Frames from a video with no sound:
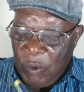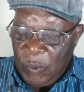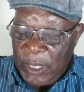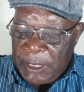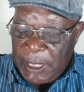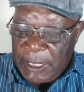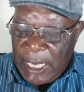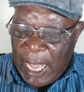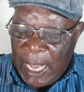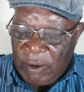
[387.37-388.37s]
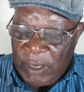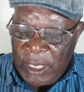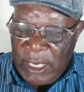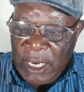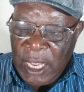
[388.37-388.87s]
Is it R
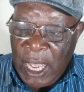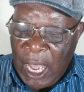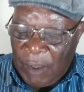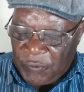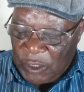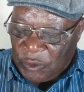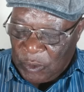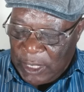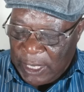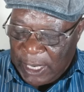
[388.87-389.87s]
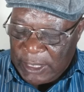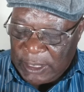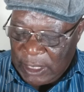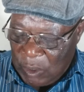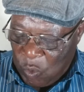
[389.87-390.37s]
really? After tolerant,
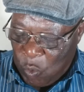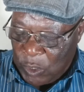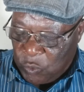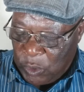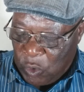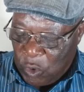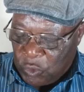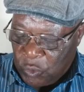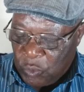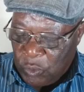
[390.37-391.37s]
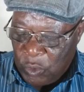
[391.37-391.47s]
what we go to?